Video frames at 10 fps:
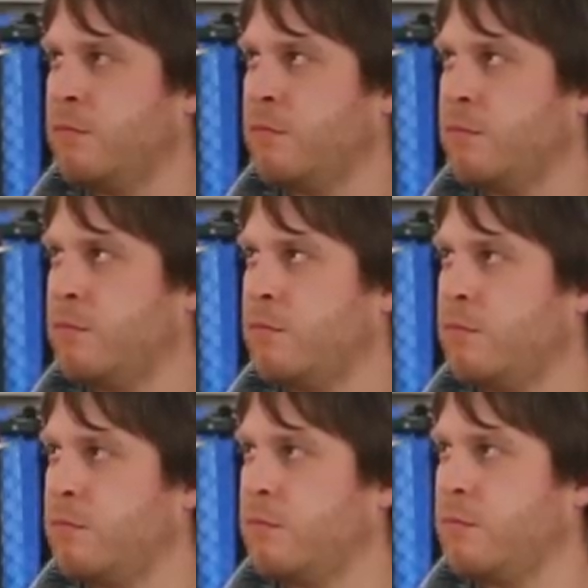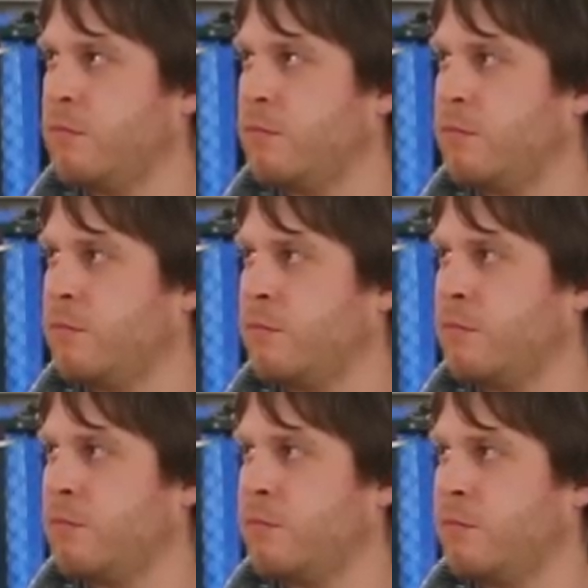
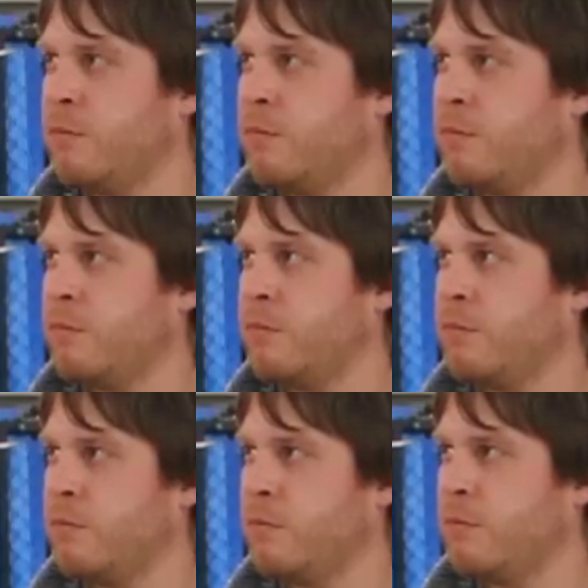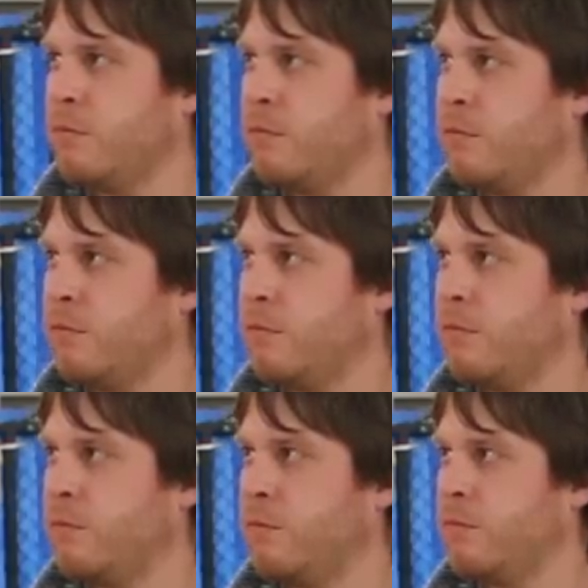
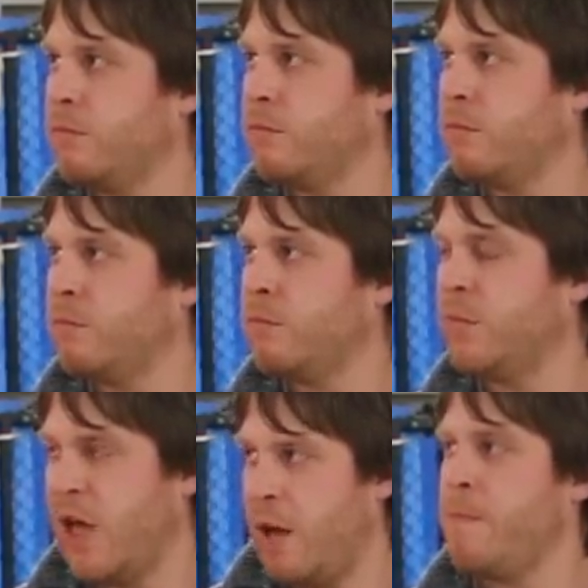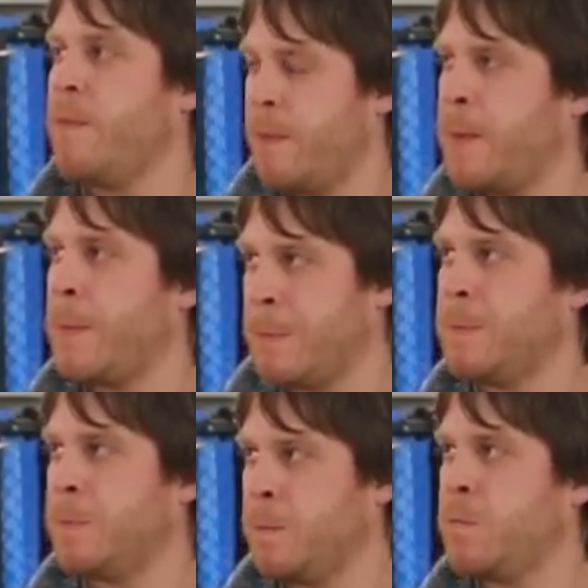
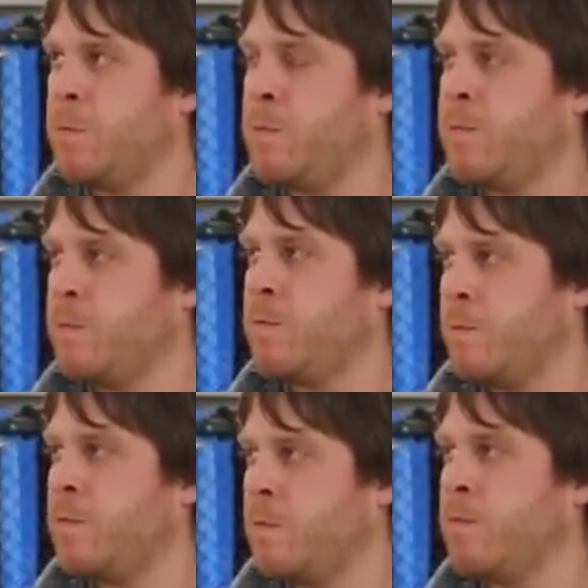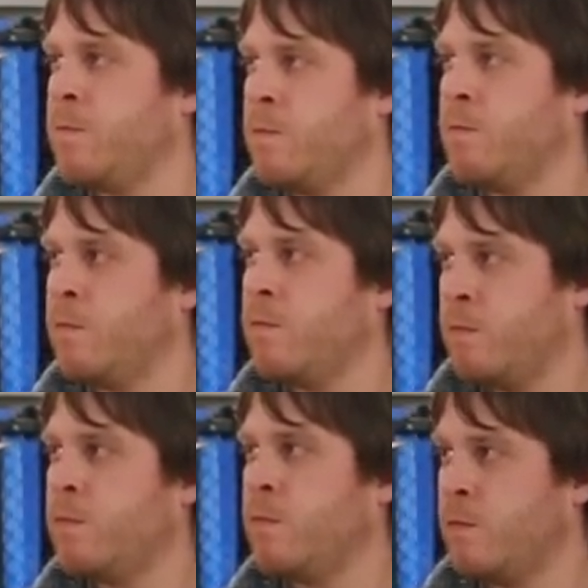
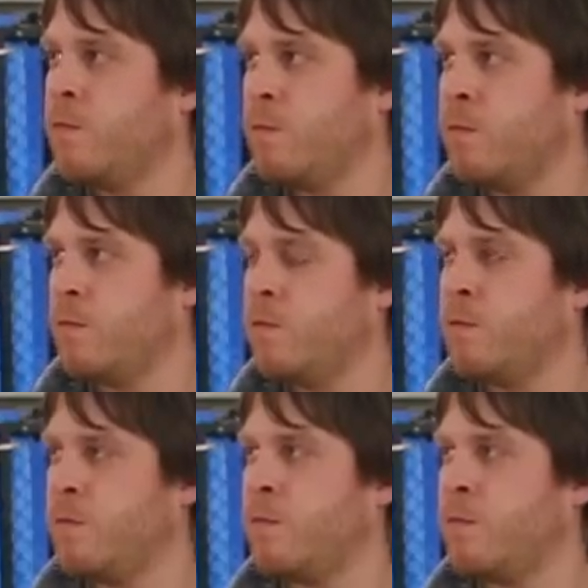(silent)